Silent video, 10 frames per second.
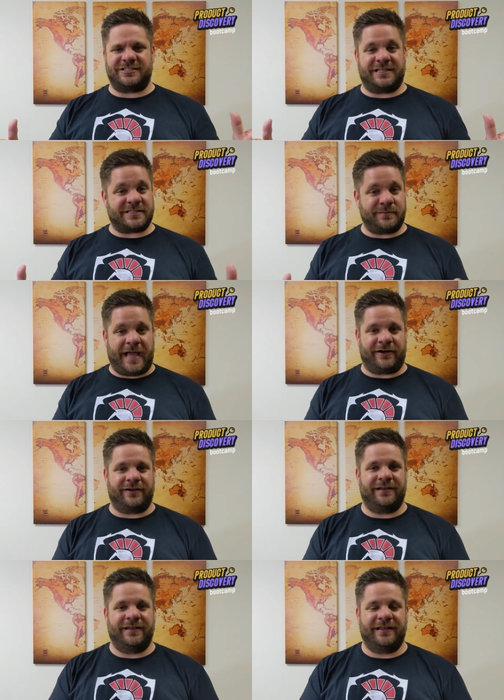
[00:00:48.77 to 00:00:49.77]
doesn't matter.
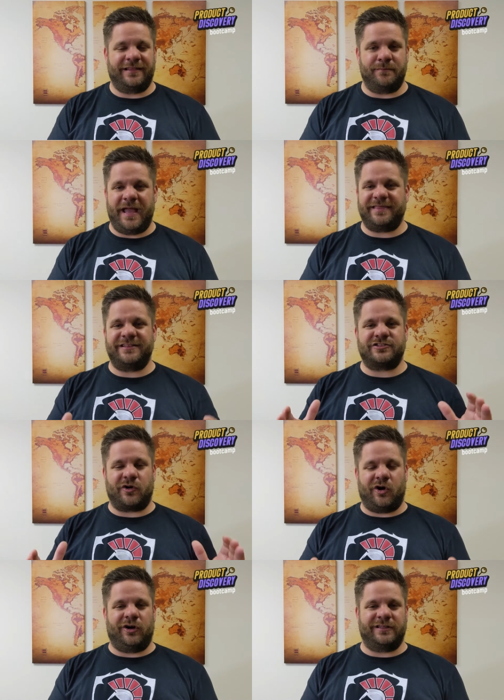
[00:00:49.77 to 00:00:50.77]
The methods
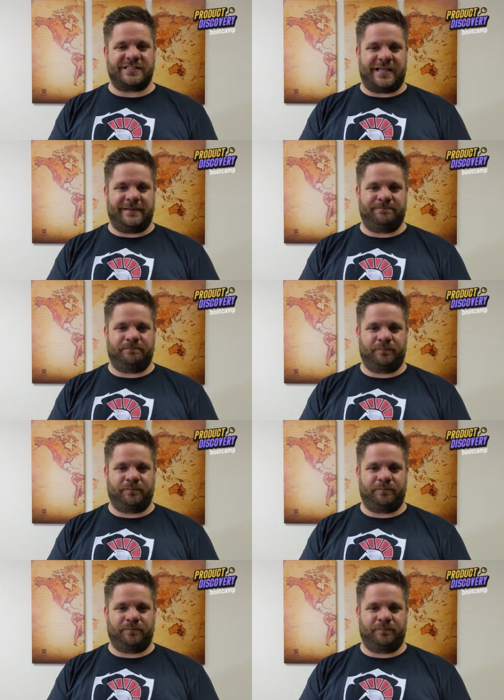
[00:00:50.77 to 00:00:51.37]
are all the same.